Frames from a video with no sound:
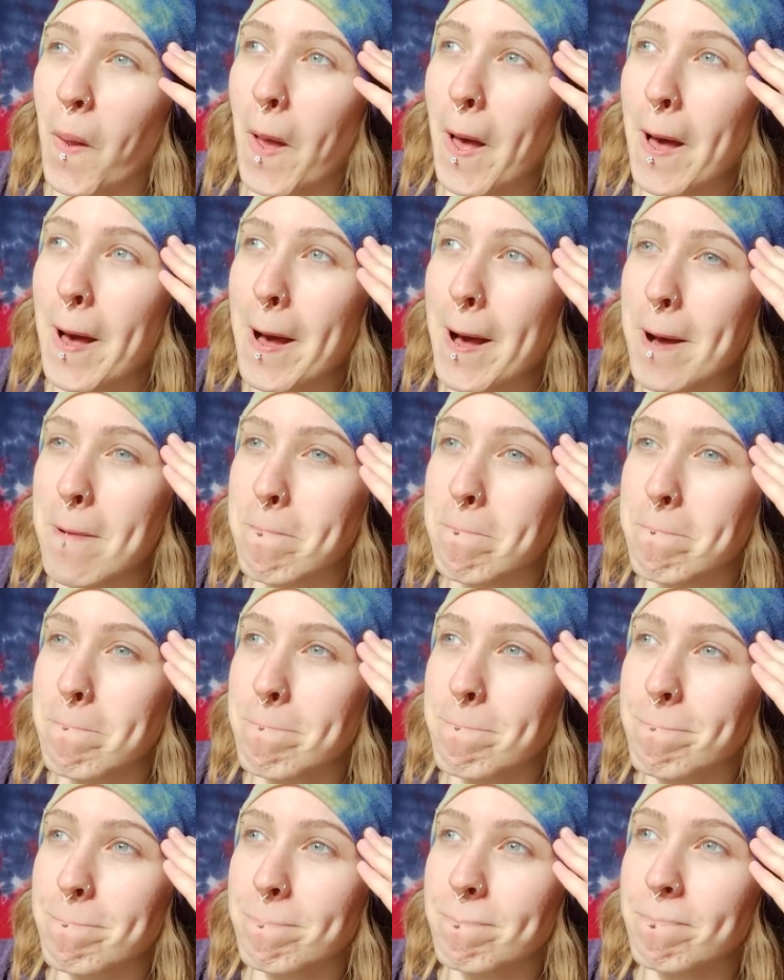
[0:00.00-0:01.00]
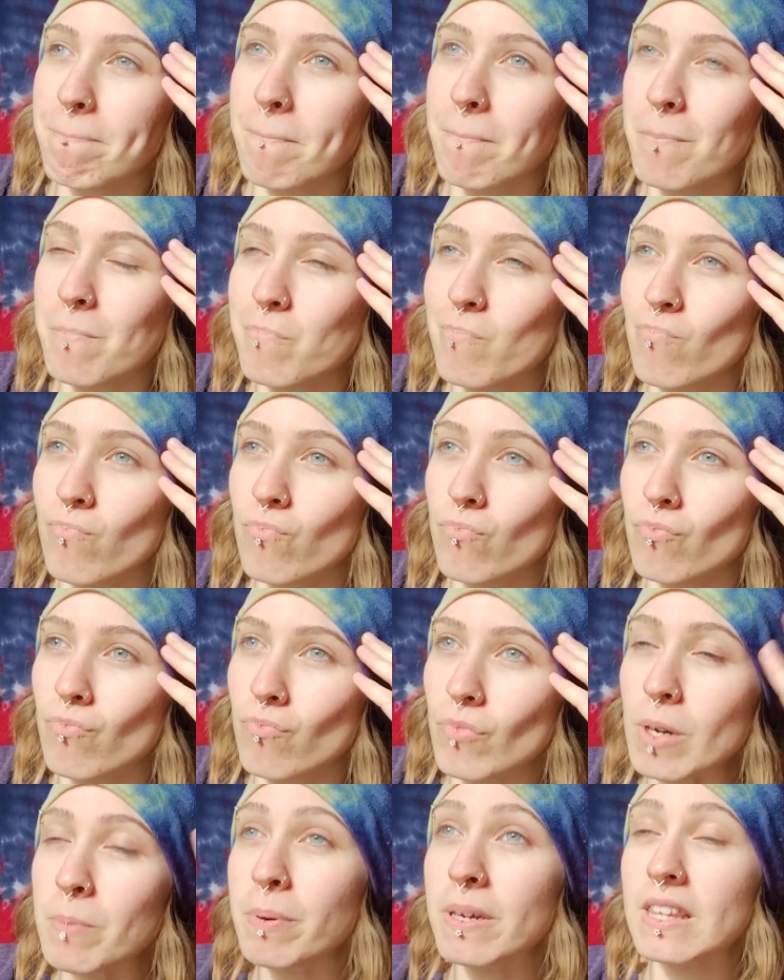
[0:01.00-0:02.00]

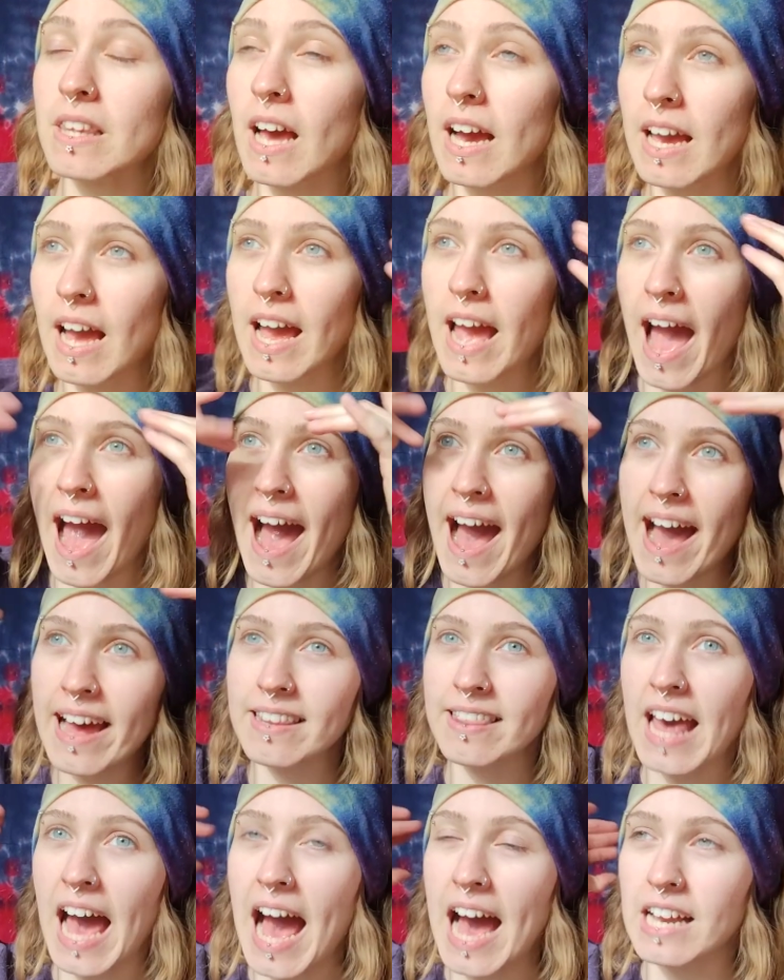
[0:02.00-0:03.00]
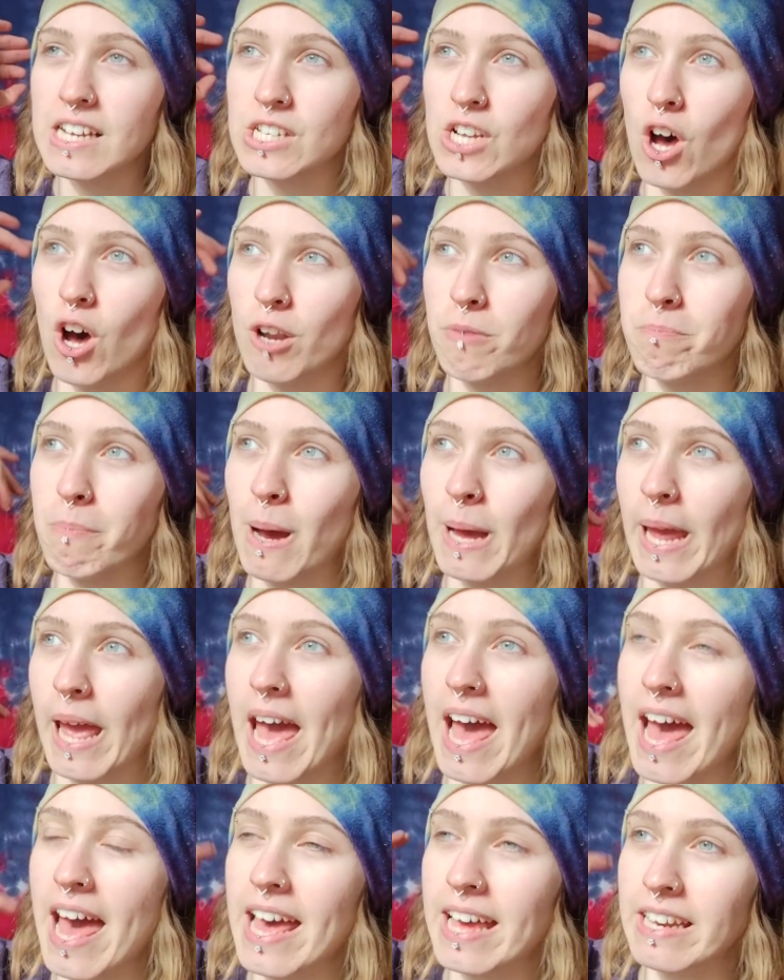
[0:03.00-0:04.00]
But I had that on my
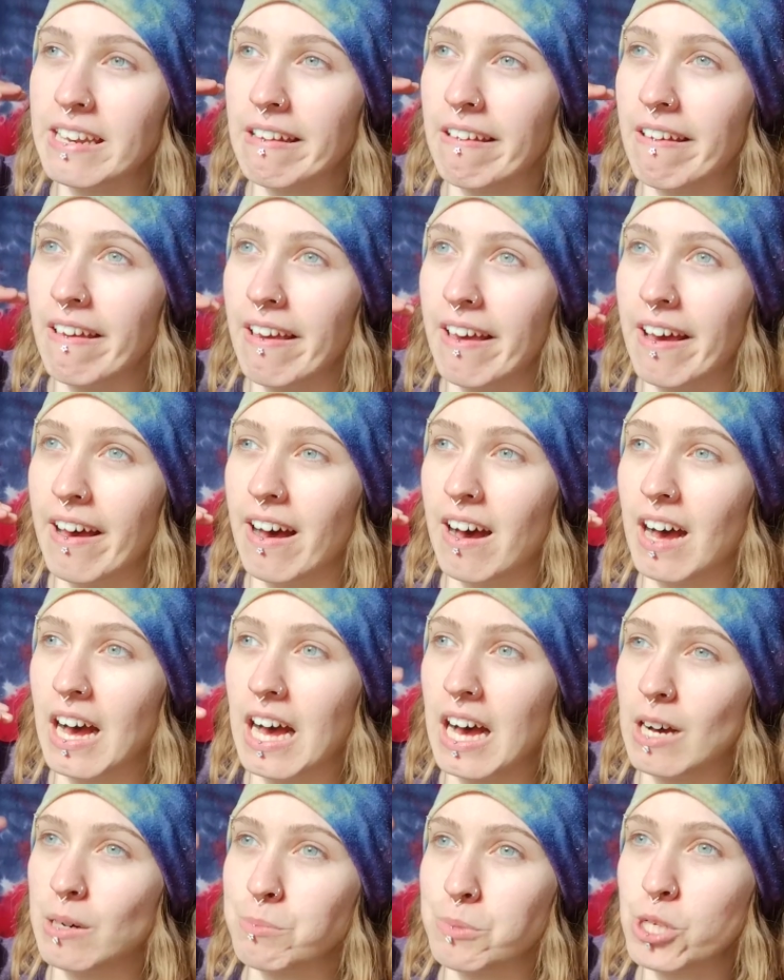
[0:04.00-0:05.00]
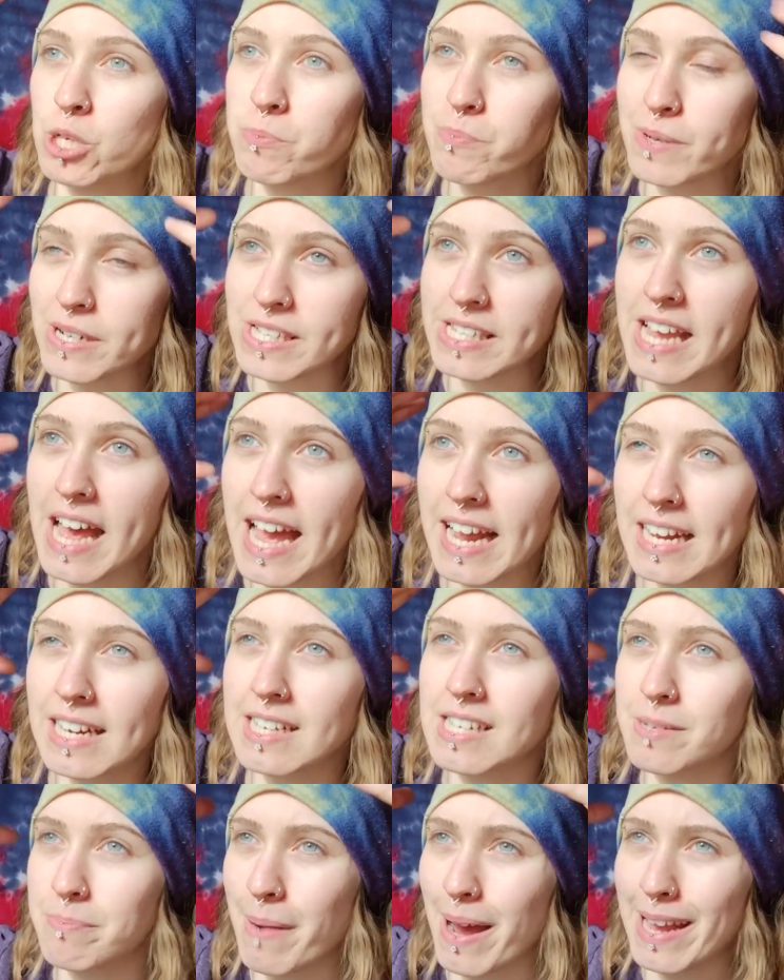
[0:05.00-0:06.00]
head, to
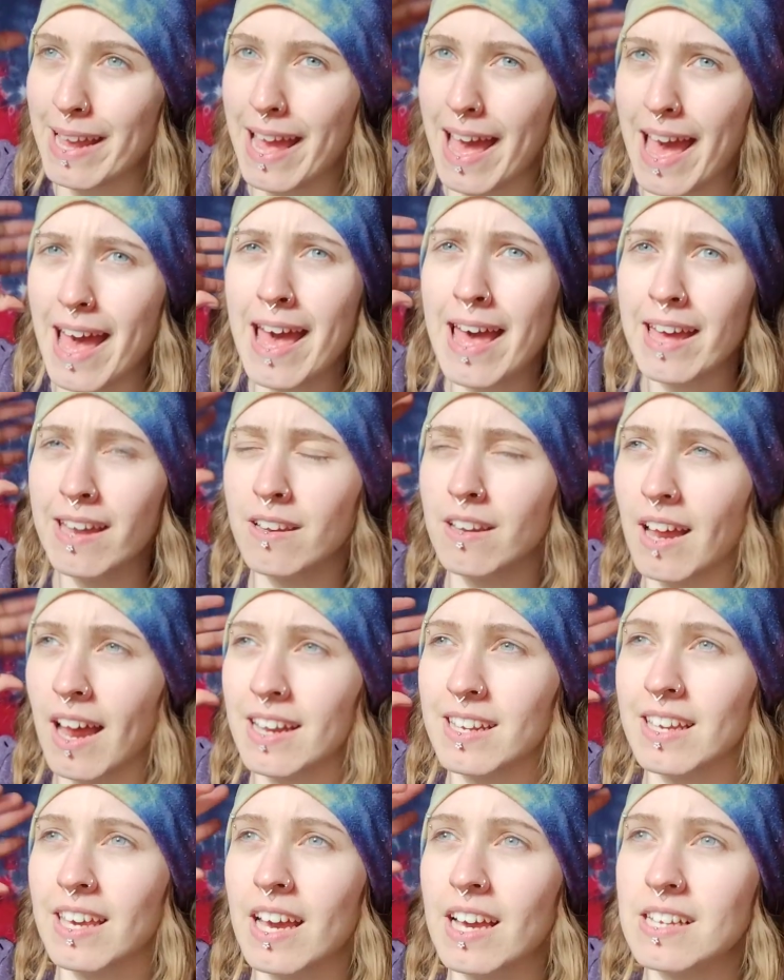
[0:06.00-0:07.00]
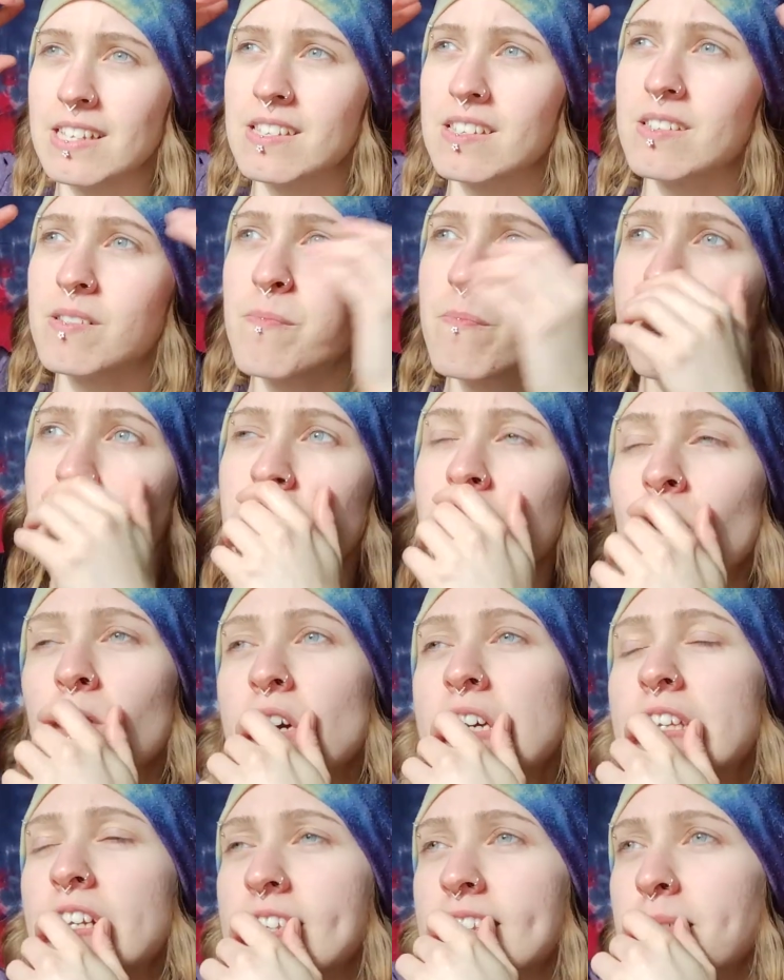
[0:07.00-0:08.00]
protect my head, I guess.
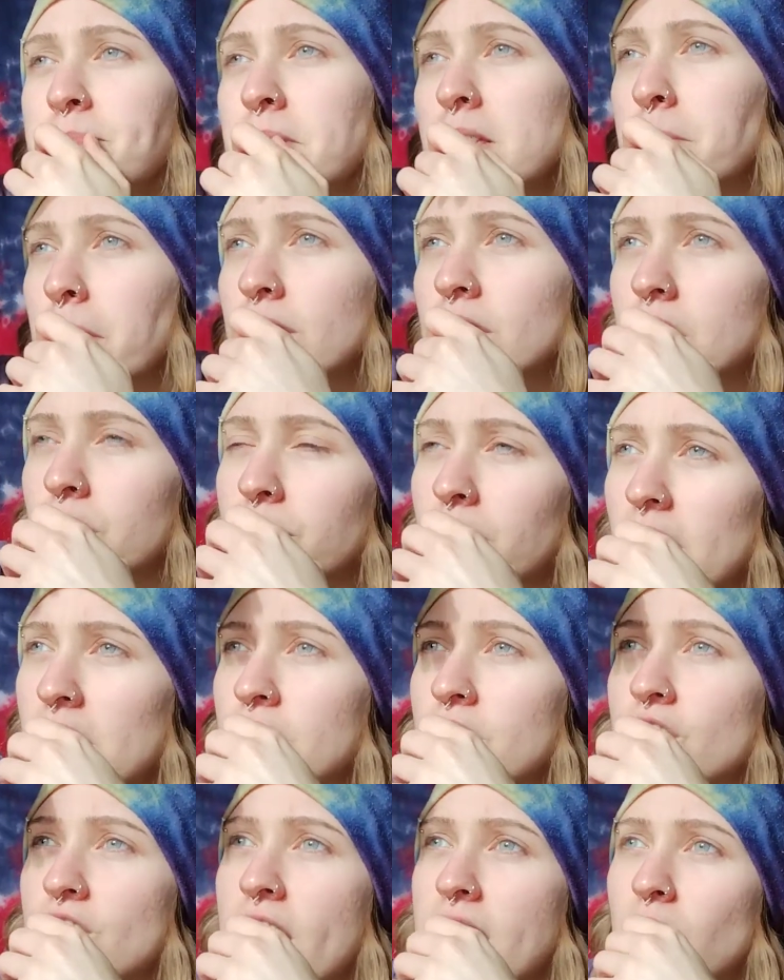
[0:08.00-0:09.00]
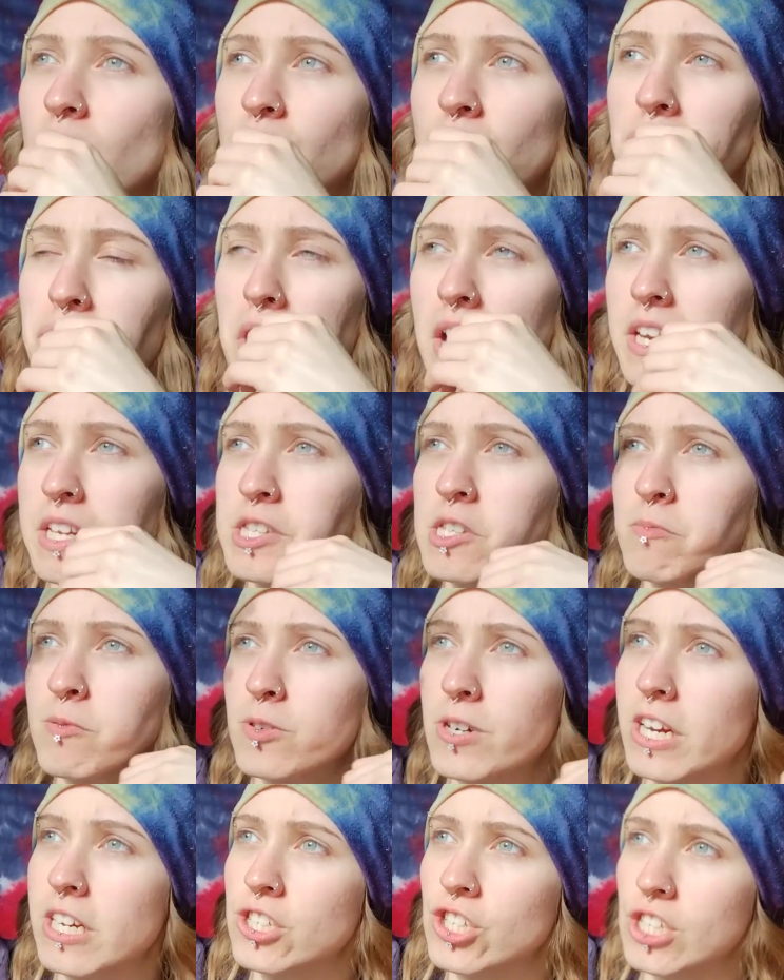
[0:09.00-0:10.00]
Okay, there's something about the divine channel, divine
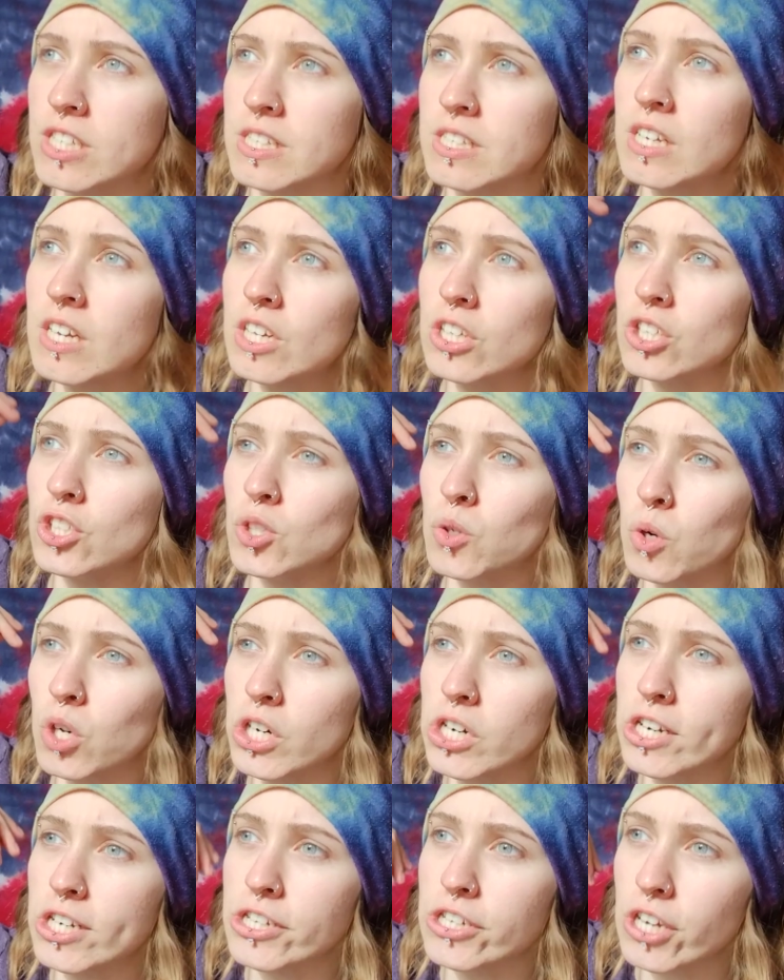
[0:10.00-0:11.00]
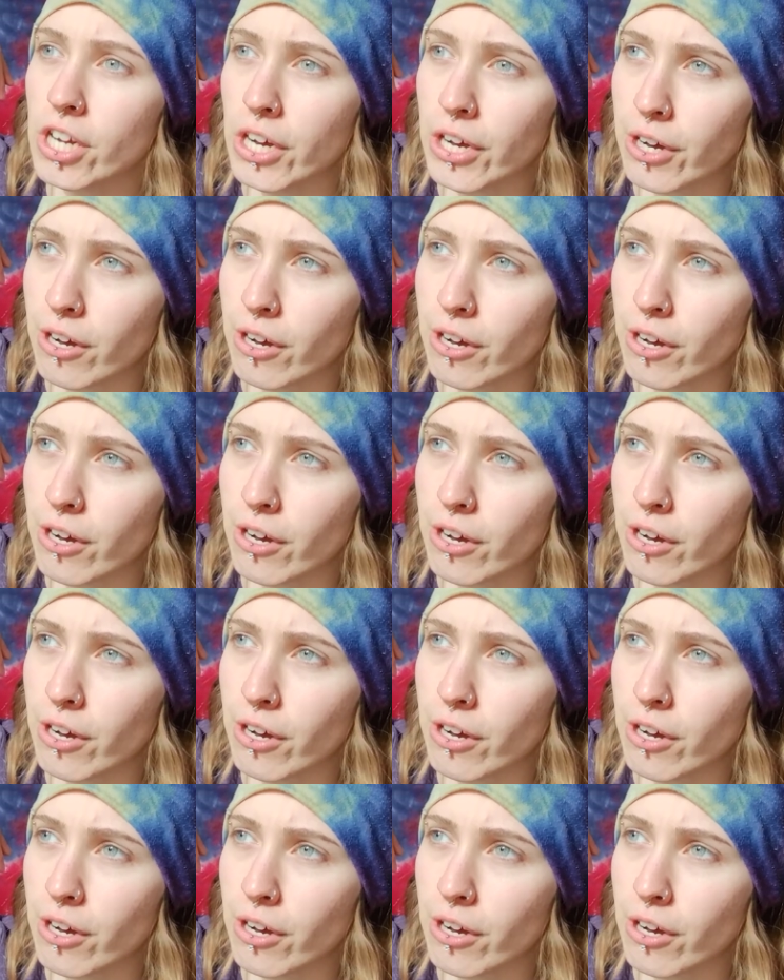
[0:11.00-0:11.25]
inspiration, your